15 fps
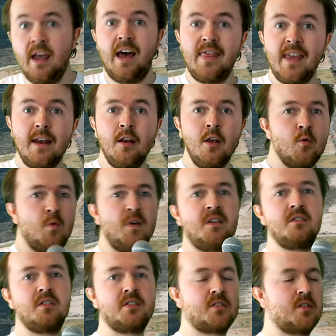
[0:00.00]
And then we can
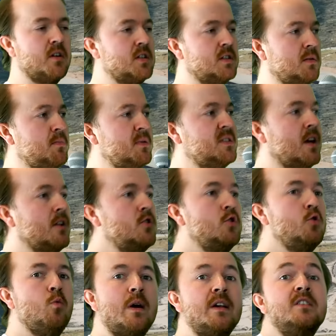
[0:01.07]
discuss some
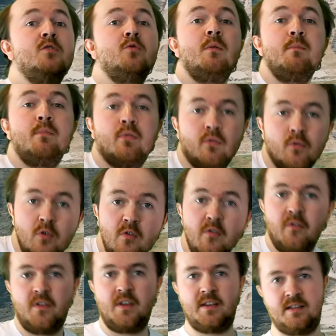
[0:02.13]
potential ways to
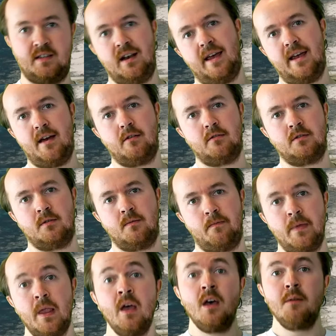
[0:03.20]
improve this layout.
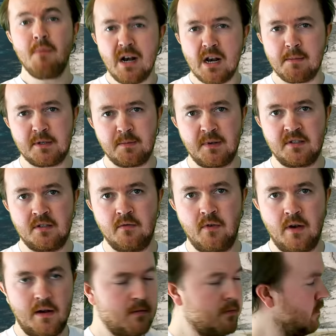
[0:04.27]
My name is Mr.
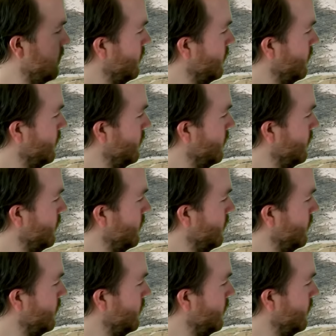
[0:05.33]
V.